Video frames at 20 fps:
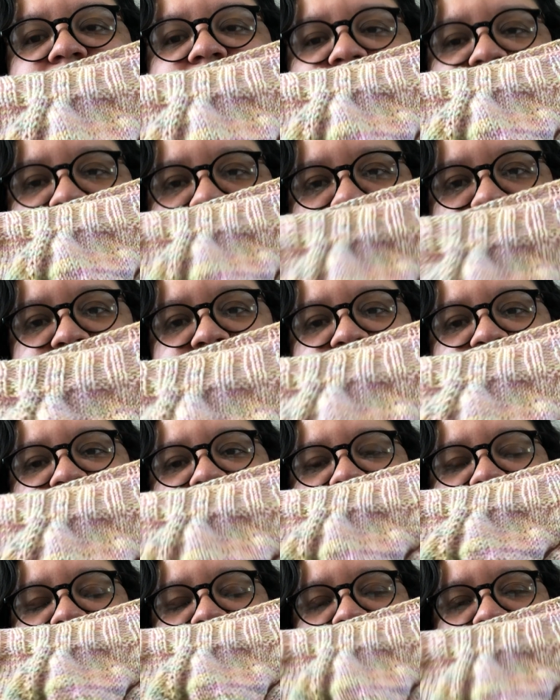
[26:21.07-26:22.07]
Dream
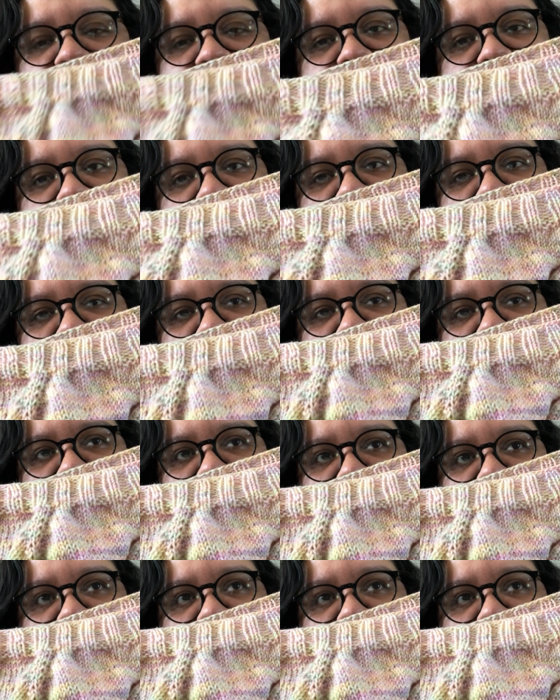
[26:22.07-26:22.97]
in Color,